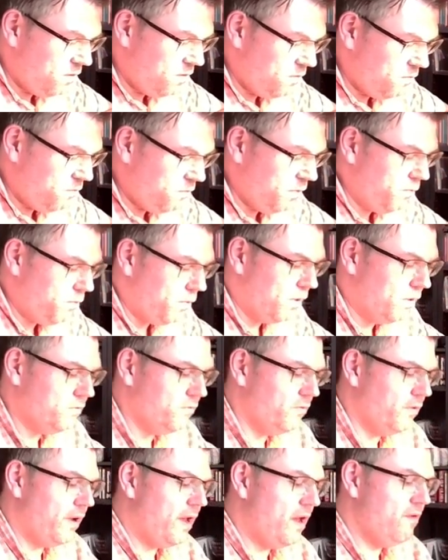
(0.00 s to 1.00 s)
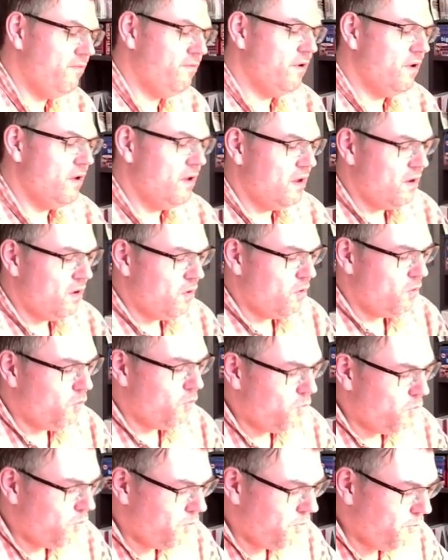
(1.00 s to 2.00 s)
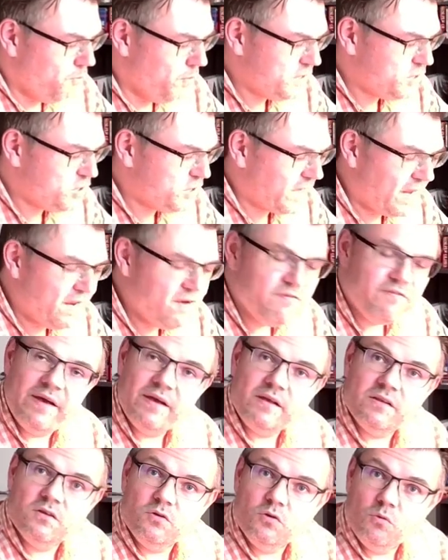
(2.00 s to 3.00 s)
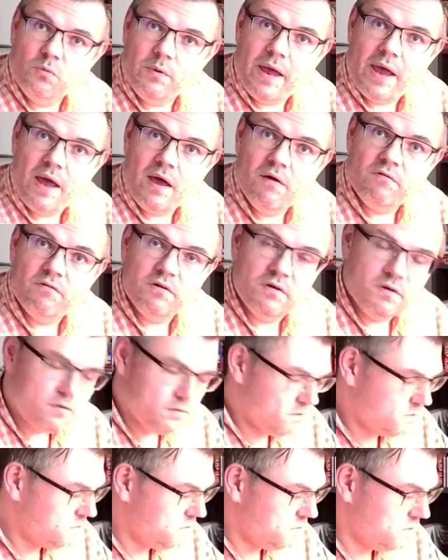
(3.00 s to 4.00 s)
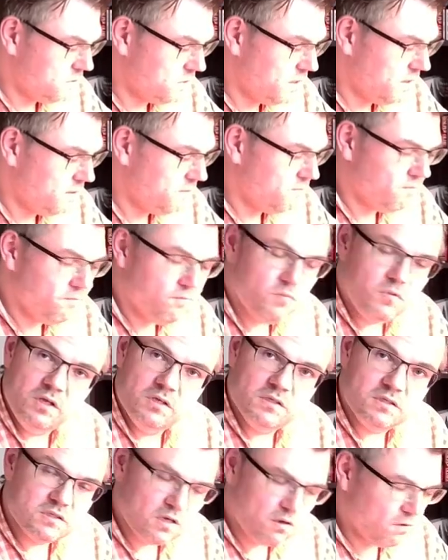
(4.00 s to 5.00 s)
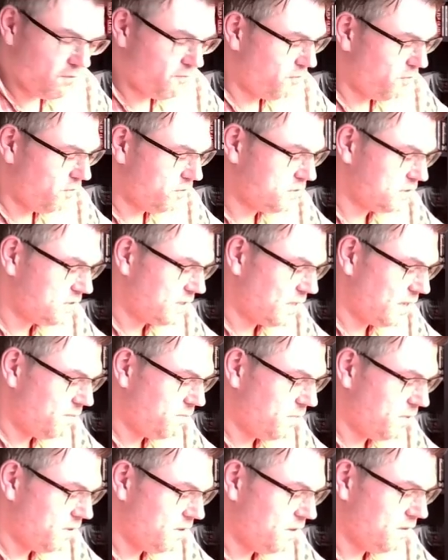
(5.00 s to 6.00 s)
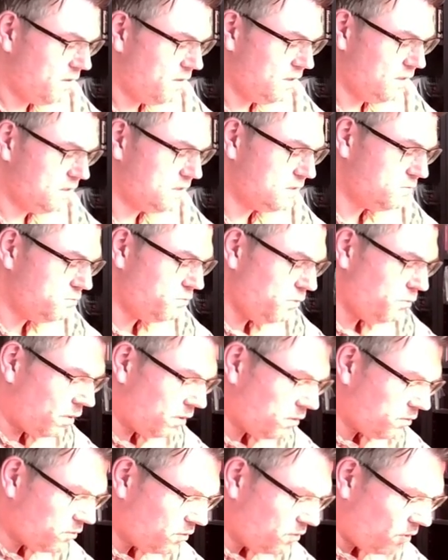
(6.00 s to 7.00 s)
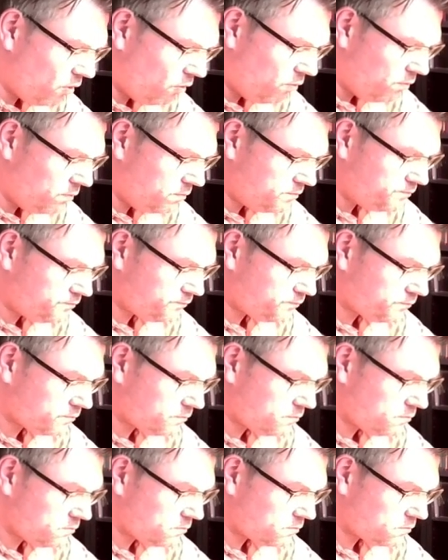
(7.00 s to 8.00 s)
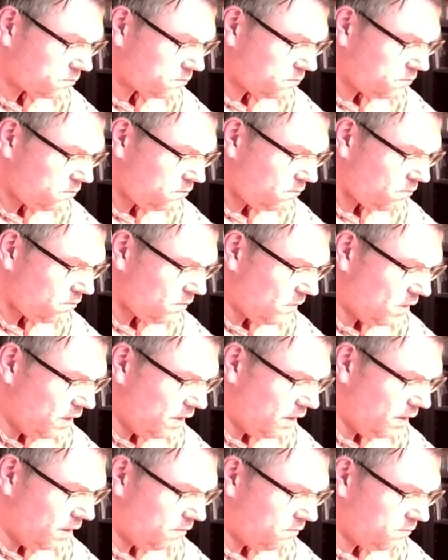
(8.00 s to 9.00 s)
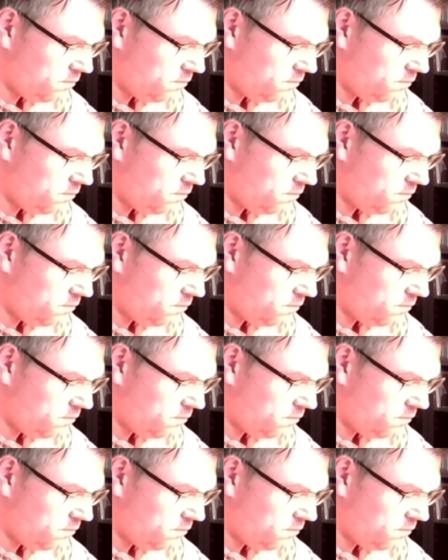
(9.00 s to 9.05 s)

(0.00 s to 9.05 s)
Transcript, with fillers: we want to have, which gain factor do we have? Okay? This is our first step. This we want to know. Here.